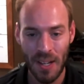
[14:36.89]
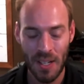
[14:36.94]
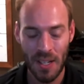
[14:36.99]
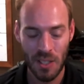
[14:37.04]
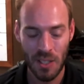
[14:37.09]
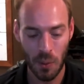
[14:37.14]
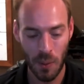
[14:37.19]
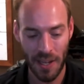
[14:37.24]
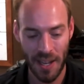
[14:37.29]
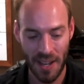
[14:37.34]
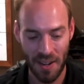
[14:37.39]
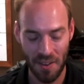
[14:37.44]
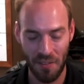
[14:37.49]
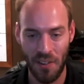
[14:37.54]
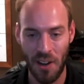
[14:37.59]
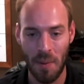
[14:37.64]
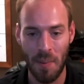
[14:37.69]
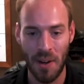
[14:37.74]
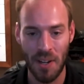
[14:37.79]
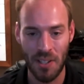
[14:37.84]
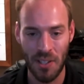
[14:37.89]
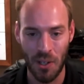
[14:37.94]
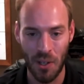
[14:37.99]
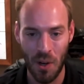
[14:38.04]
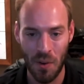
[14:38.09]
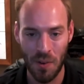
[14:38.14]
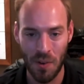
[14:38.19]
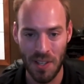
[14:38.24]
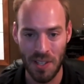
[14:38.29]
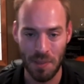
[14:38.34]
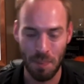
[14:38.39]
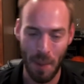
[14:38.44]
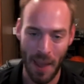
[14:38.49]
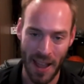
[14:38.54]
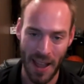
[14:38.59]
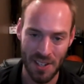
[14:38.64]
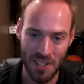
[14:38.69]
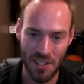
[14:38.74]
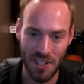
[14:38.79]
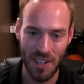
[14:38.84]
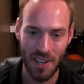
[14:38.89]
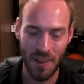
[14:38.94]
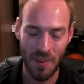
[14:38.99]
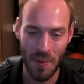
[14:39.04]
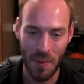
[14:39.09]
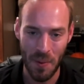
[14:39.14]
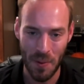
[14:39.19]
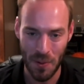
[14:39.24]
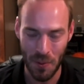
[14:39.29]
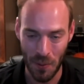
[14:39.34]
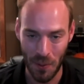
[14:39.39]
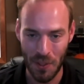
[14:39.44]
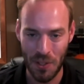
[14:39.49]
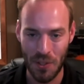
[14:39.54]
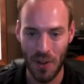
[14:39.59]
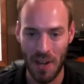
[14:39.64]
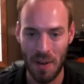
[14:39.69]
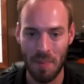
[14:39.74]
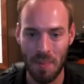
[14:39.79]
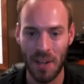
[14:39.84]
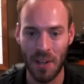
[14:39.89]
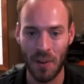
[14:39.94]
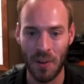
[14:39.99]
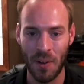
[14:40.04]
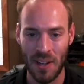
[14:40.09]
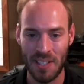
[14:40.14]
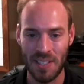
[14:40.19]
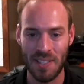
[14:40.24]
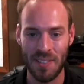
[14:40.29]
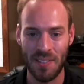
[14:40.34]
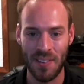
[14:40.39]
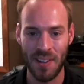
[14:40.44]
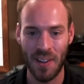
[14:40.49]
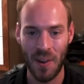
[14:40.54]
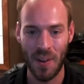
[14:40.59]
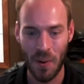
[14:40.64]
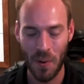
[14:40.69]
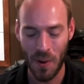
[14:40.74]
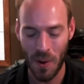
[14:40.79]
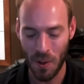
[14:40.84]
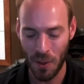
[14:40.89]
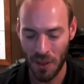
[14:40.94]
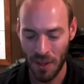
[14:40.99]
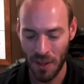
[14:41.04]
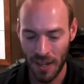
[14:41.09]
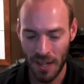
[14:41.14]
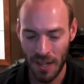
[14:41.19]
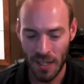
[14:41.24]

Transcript: So we had a fair amount of turnover this past year when we were really trying to be aggressive in our growth.